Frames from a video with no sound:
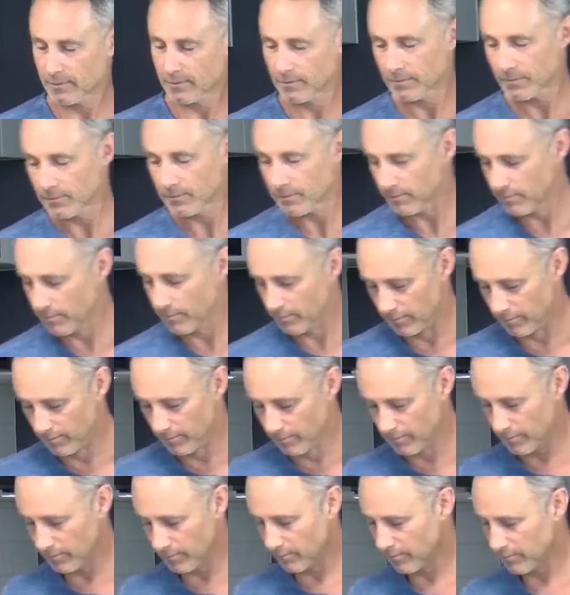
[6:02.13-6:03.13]

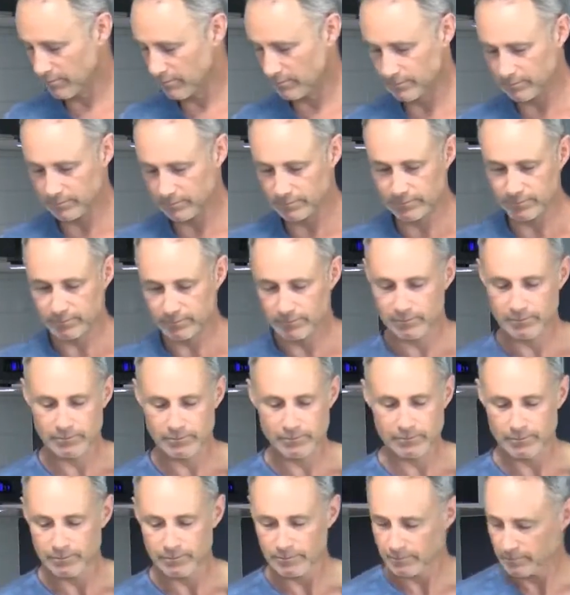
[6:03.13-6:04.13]

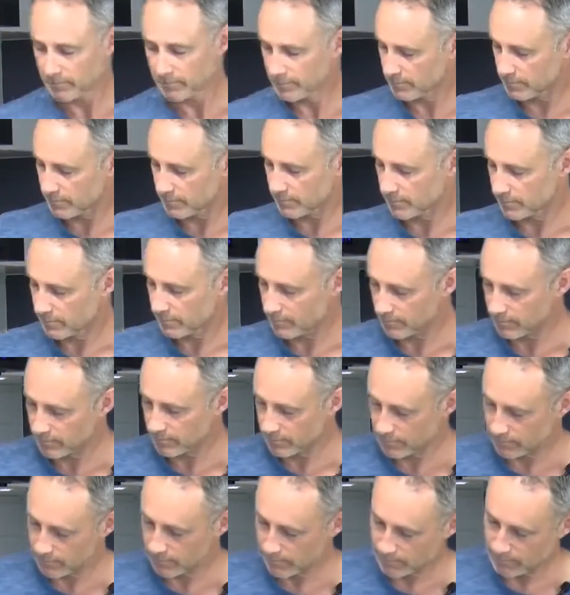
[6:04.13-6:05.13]

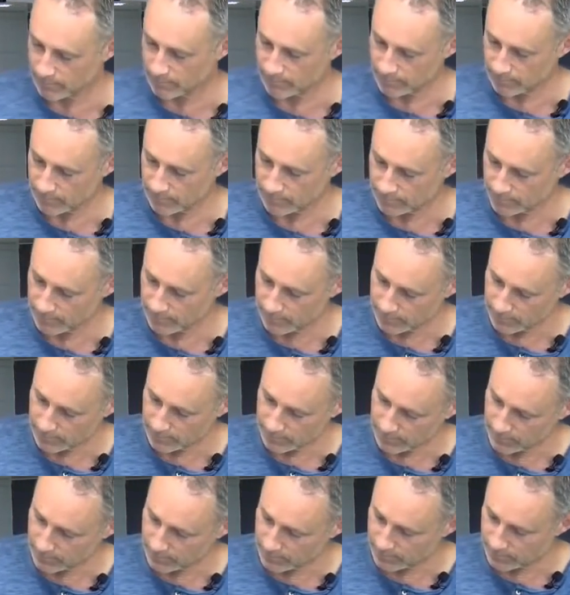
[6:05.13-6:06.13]

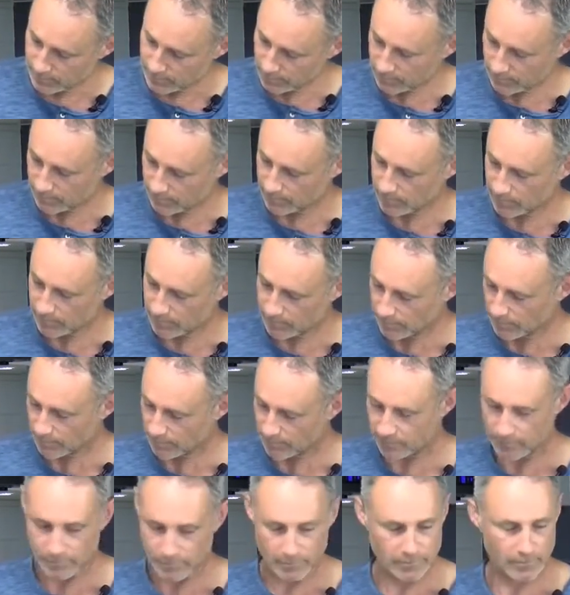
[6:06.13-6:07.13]

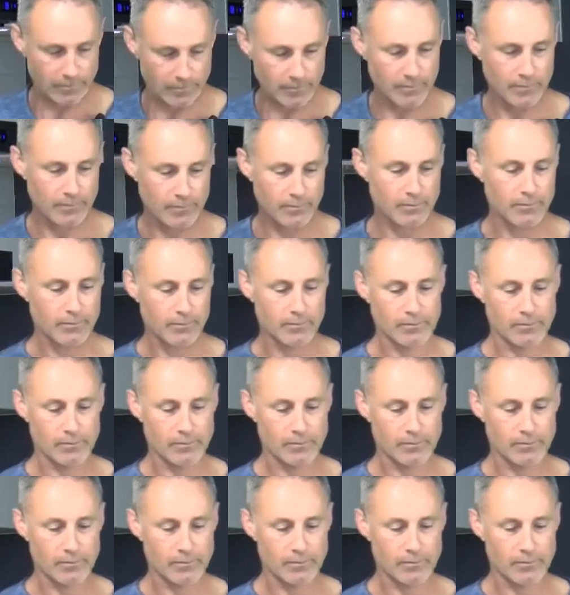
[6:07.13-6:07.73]
(silent)